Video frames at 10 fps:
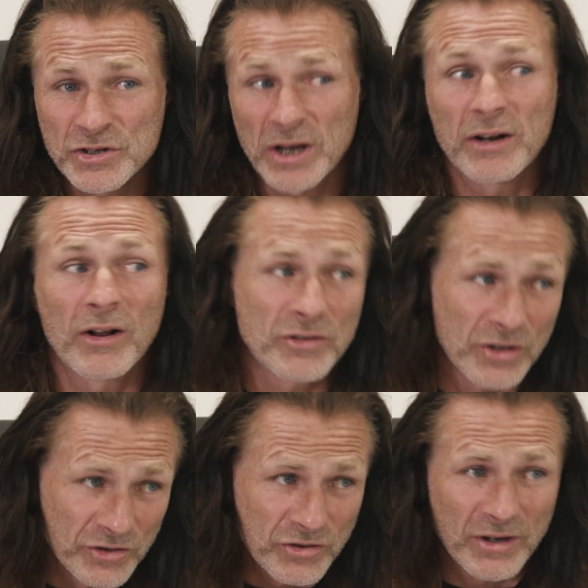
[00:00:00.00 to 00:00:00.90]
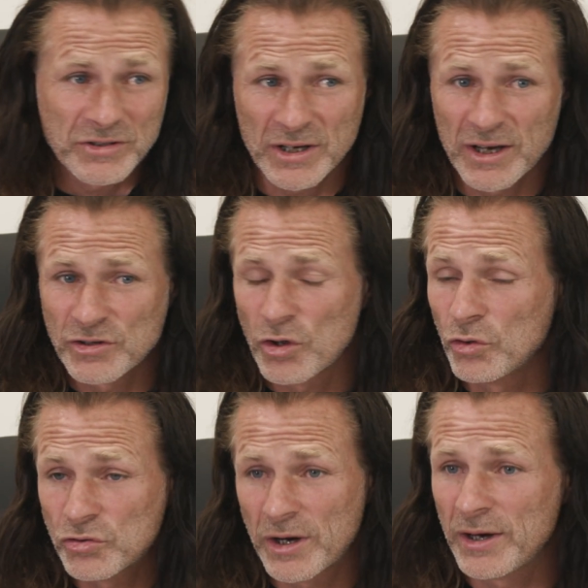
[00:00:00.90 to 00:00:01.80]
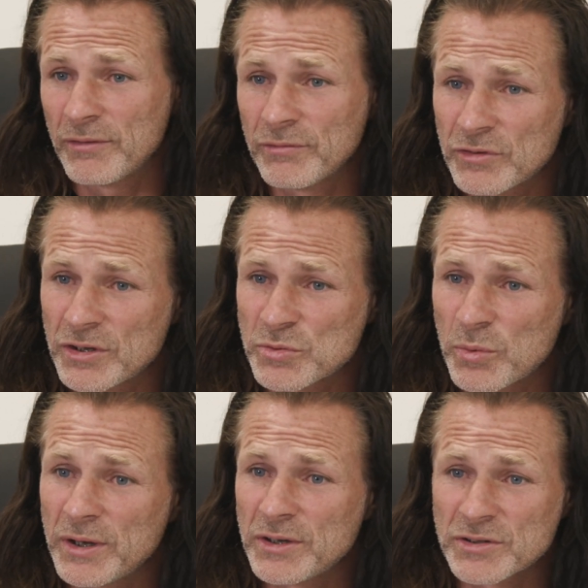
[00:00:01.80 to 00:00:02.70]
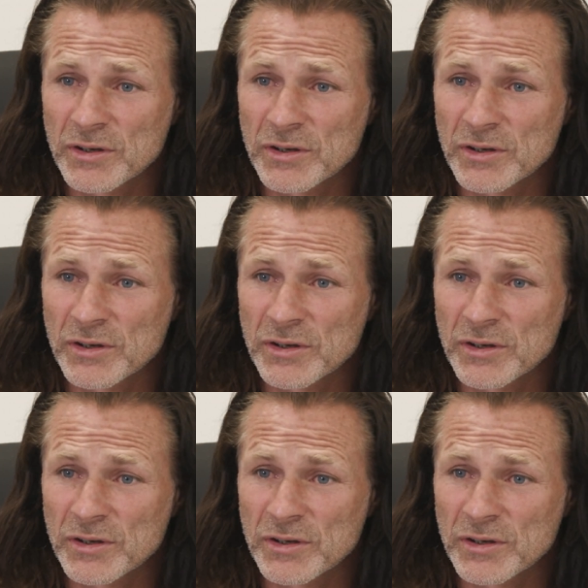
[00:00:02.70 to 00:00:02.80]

Jake Clark-Salter outside, all training this week,